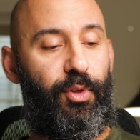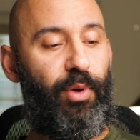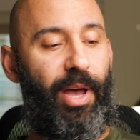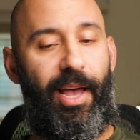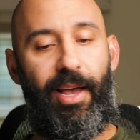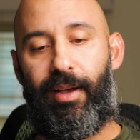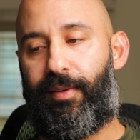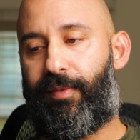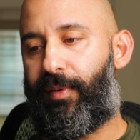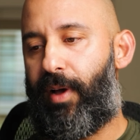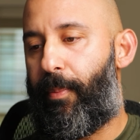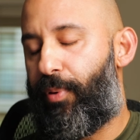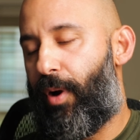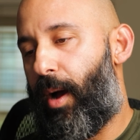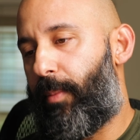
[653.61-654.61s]
you have
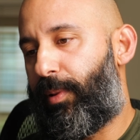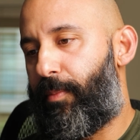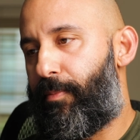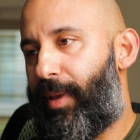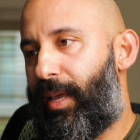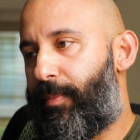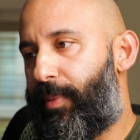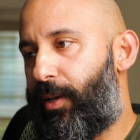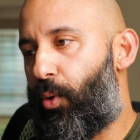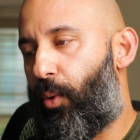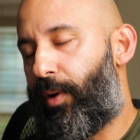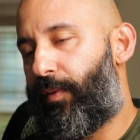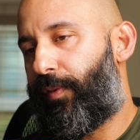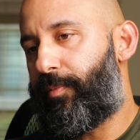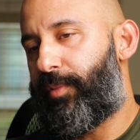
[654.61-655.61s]
a problem maybe
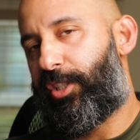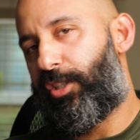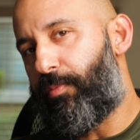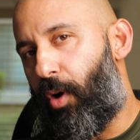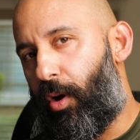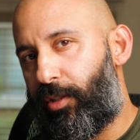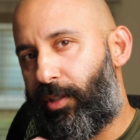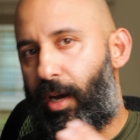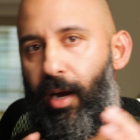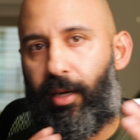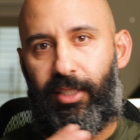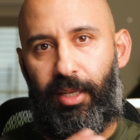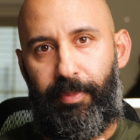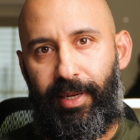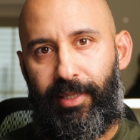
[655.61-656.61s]
going from small
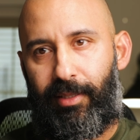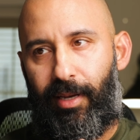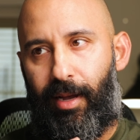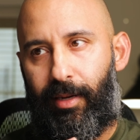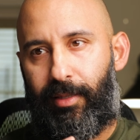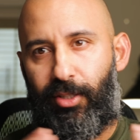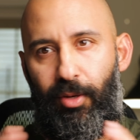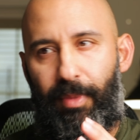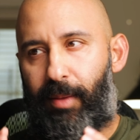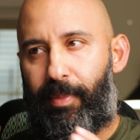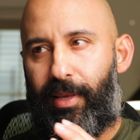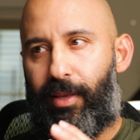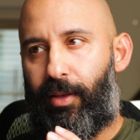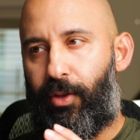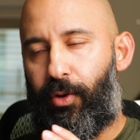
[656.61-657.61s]
talk to big talk, so
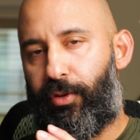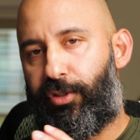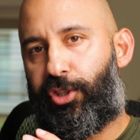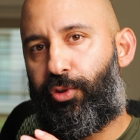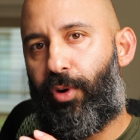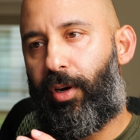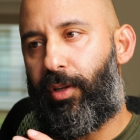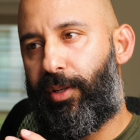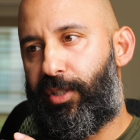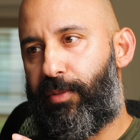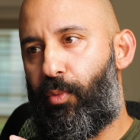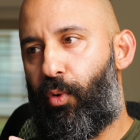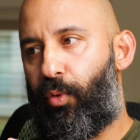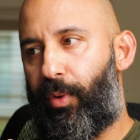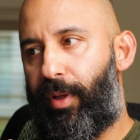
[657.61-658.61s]
maybe your struggle is
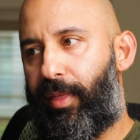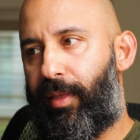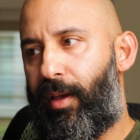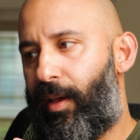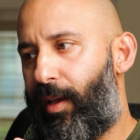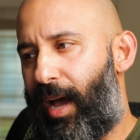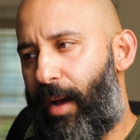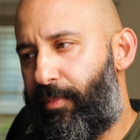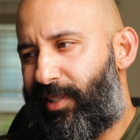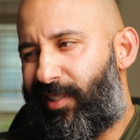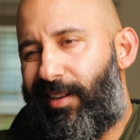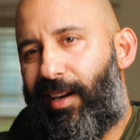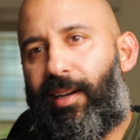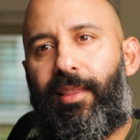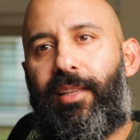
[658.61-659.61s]
more with, I'm
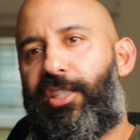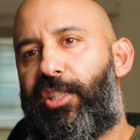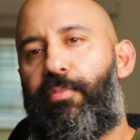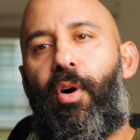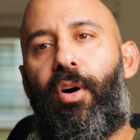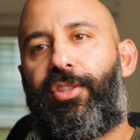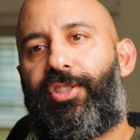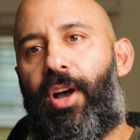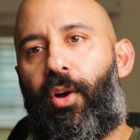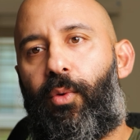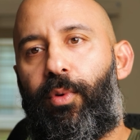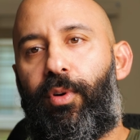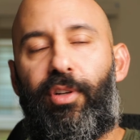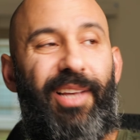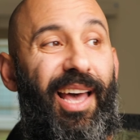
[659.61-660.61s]
stuck in the small
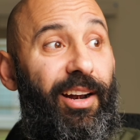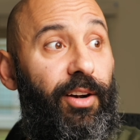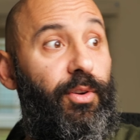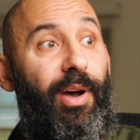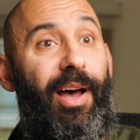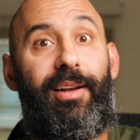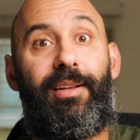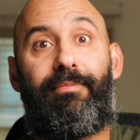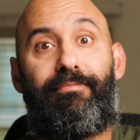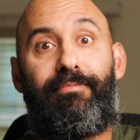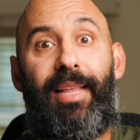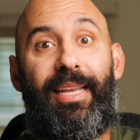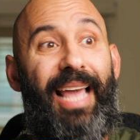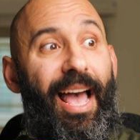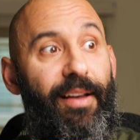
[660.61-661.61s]
talk world, I don't know how to
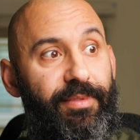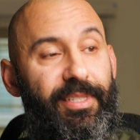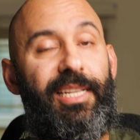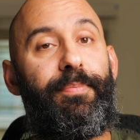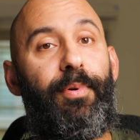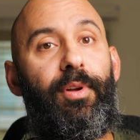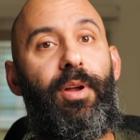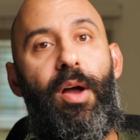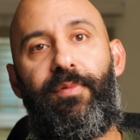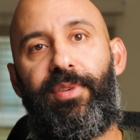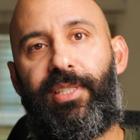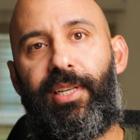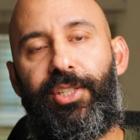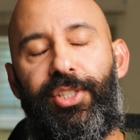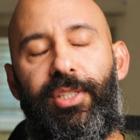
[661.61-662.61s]
like have deeper
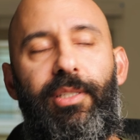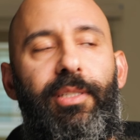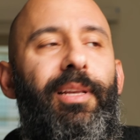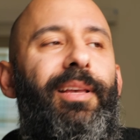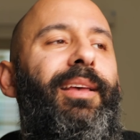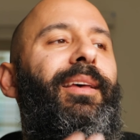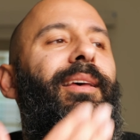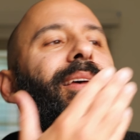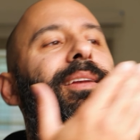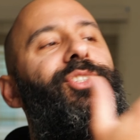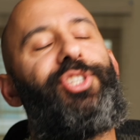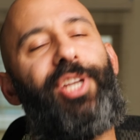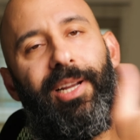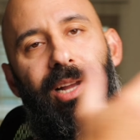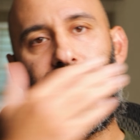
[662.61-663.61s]
conversations,
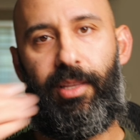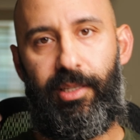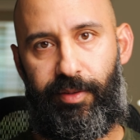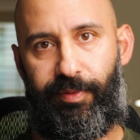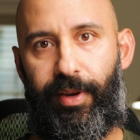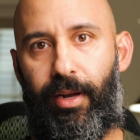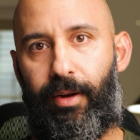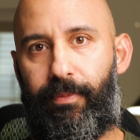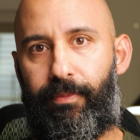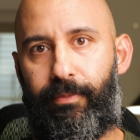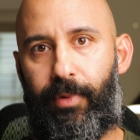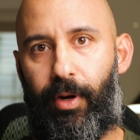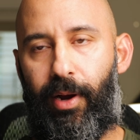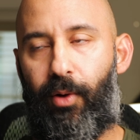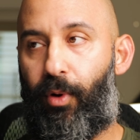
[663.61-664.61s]
check out this video,
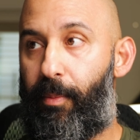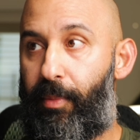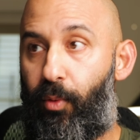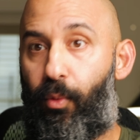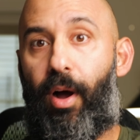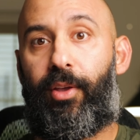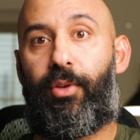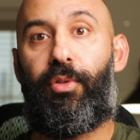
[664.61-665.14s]
all right, where I'm gonna walk